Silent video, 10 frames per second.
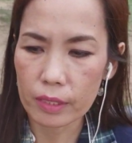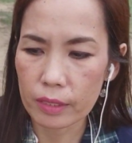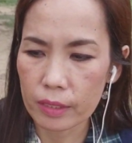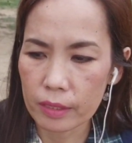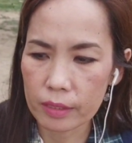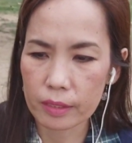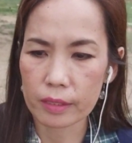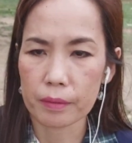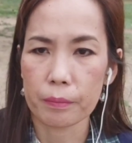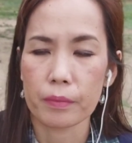and
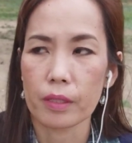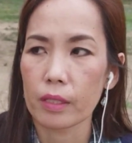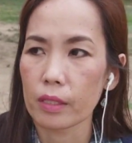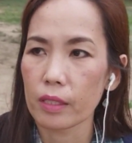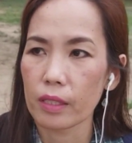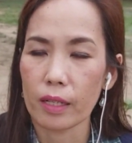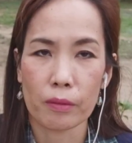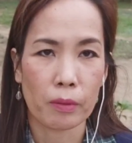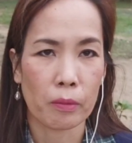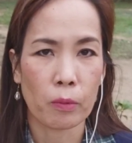
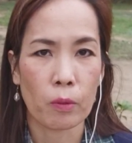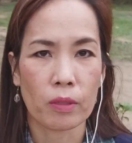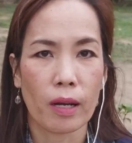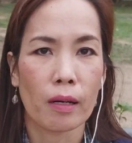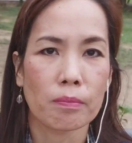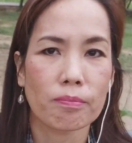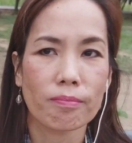how I woke up.